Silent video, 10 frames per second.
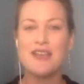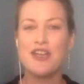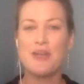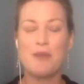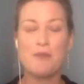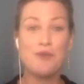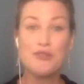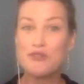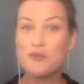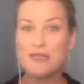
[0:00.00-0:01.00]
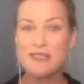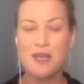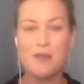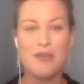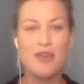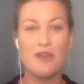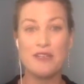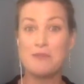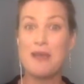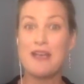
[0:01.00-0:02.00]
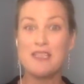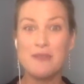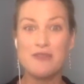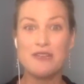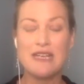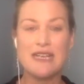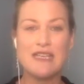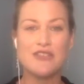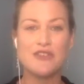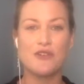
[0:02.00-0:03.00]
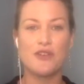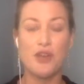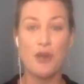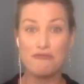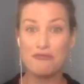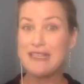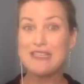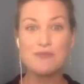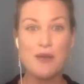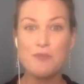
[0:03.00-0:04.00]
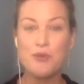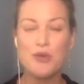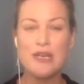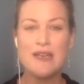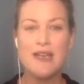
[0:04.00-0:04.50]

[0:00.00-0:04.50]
you know my book's almost coming or it's about to be released or you know i've released my book